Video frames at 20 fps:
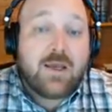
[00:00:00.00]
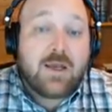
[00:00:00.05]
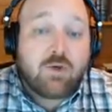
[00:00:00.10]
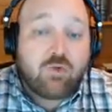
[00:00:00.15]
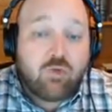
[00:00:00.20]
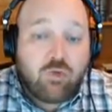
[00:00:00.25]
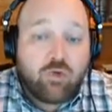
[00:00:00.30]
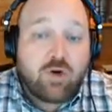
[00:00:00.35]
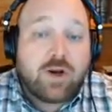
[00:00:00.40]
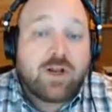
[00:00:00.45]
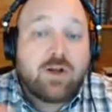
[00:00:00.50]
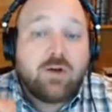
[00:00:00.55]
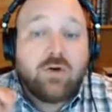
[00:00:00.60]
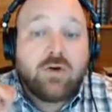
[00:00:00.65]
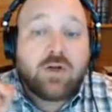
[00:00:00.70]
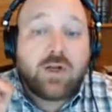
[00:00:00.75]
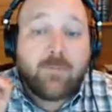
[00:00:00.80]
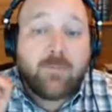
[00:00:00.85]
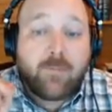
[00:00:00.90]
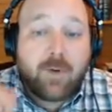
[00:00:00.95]

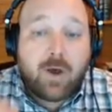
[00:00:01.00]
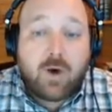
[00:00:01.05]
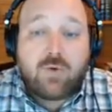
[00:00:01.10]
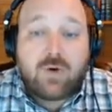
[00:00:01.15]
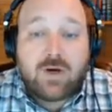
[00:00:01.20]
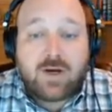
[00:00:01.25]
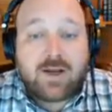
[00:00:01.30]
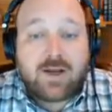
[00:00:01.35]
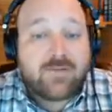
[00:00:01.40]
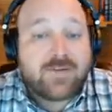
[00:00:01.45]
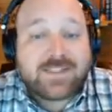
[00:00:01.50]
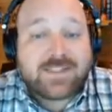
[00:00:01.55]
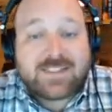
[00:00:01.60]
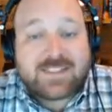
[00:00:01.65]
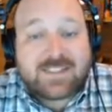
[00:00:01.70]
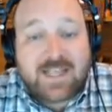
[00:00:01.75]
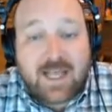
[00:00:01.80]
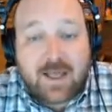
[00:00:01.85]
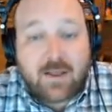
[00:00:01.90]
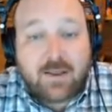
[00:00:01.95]
critical component of
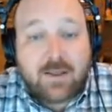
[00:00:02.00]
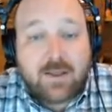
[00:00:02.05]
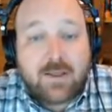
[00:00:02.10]
Excel.